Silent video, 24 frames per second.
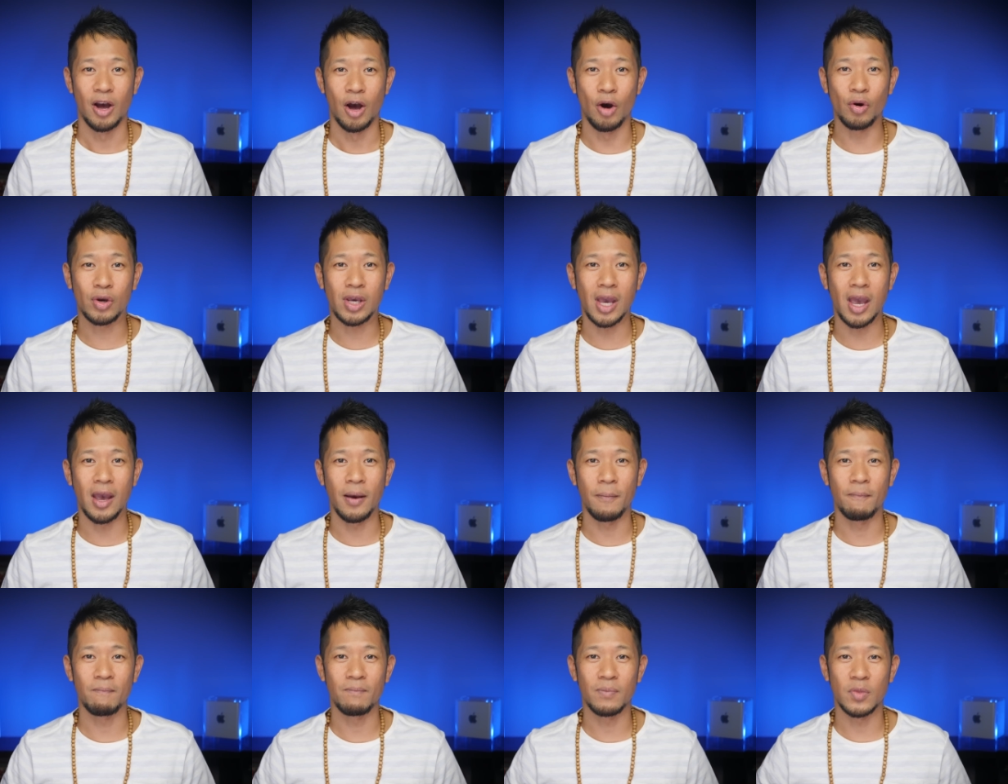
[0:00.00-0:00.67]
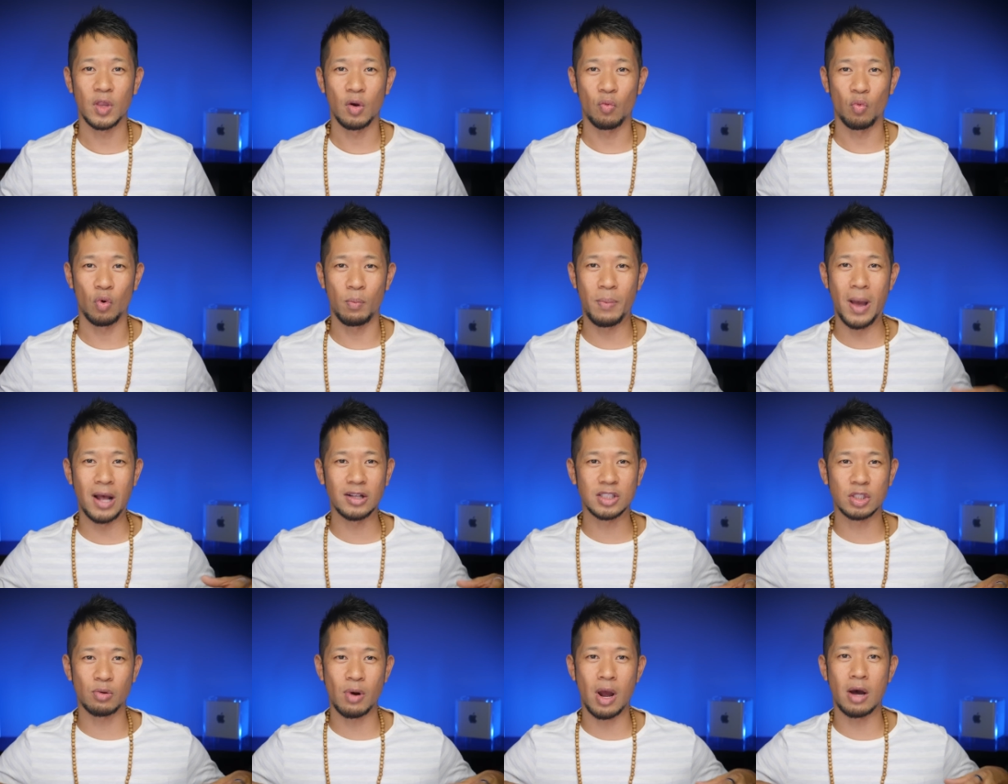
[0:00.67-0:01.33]
Okay, we're
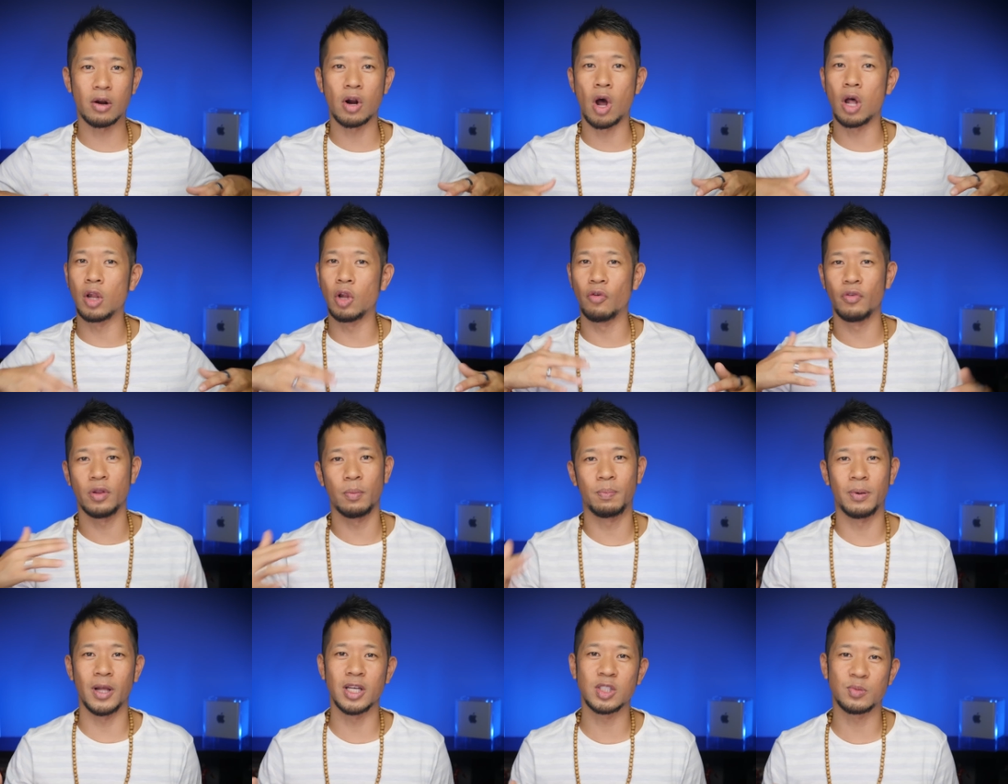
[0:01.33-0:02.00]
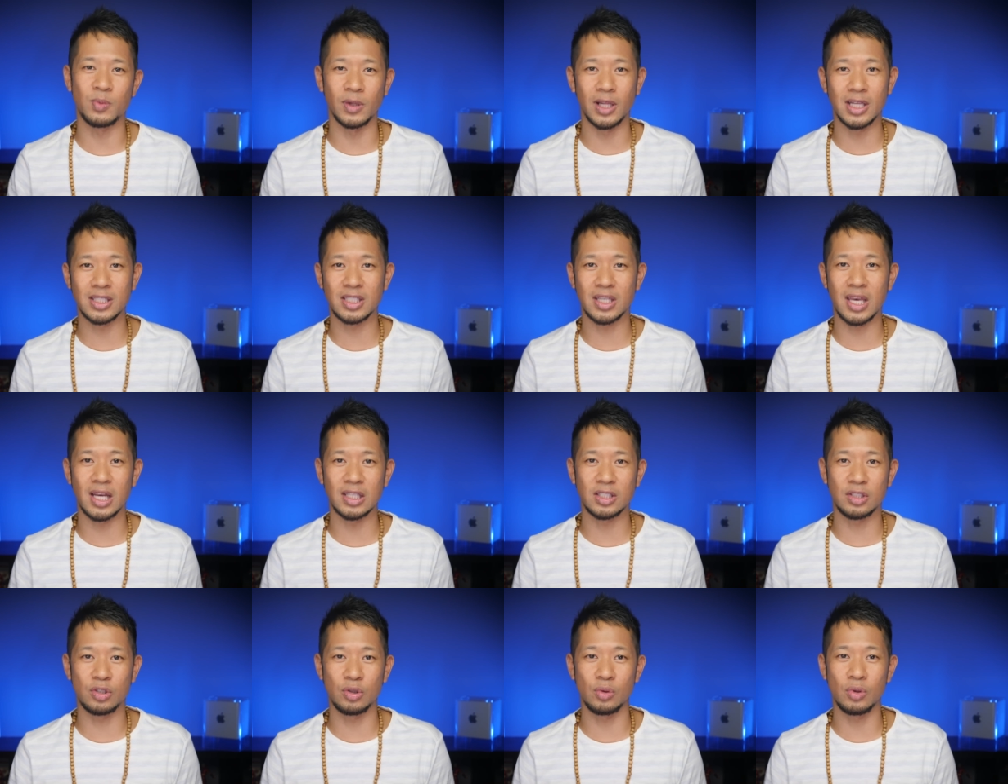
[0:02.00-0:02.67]
bouncing around all over the place, but let's
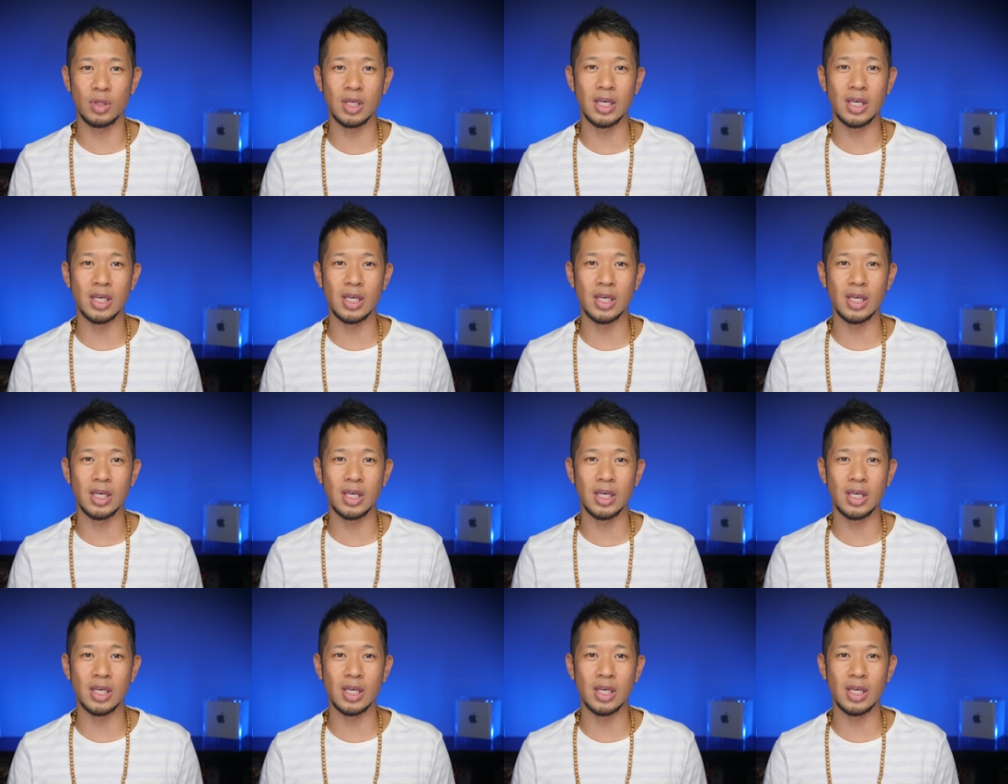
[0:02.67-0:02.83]
get to